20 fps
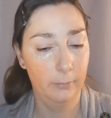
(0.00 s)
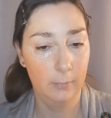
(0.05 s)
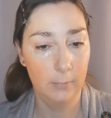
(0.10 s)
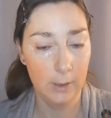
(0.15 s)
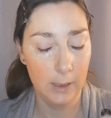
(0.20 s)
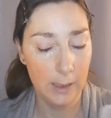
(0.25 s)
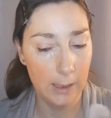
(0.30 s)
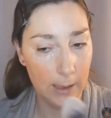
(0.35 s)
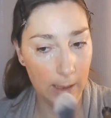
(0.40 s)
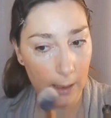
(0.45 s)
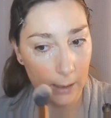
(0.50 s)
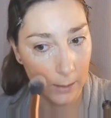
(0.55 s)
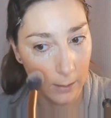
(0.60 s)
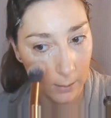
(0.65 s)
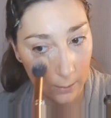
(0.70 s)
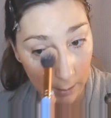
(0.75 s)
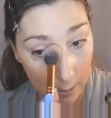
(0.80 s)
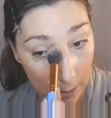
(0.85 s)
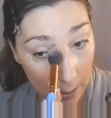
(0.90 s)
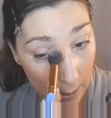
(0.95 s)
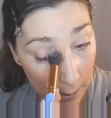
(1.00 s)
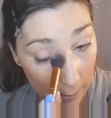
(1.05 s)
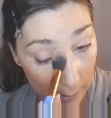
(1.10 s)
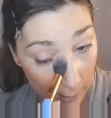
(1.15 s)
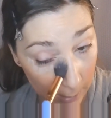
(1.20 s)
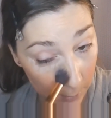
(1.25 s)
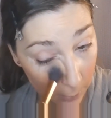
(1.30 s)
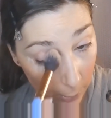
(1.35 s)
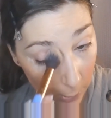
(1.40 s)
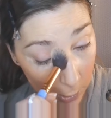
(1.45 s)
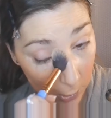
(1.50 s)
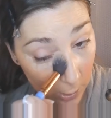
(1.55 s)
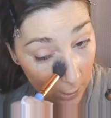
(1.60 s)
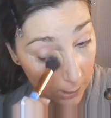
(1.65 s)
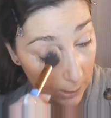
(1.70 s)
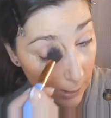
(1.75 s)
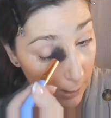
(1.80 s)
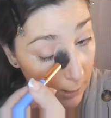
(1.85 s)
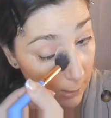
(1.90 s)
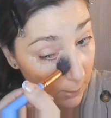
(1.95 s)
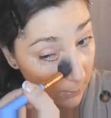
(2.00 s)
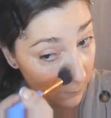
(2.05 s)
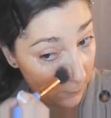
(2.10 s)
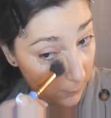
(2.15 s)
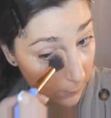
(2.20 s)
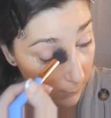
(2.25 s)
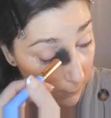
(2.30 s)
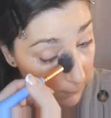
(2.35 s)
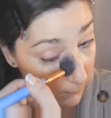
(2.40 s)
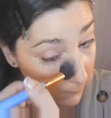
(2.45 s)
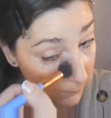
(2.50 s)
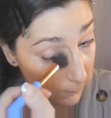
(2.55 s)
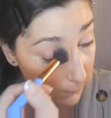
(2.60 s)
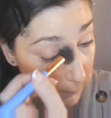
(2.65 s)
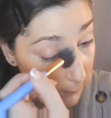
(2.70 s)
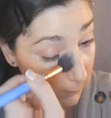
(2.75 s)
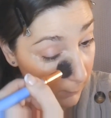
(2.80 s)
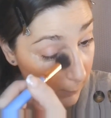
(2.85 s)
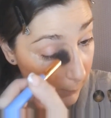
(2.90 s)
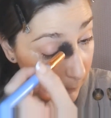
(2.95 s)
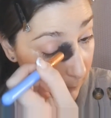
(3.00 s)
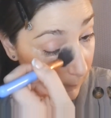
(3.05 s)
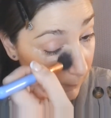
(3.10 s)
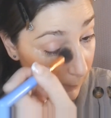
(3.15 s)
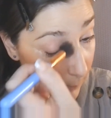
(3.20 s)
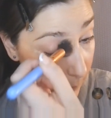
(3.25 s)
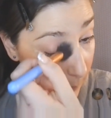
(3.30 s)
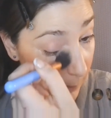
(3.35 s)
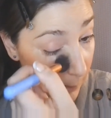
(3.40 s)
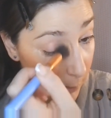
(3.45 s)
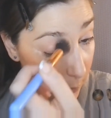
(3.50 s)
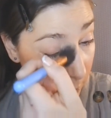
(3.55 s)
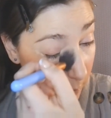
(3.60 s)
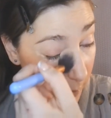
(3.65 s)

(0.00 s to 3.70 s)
it's technically a highlight brush, I guess, but each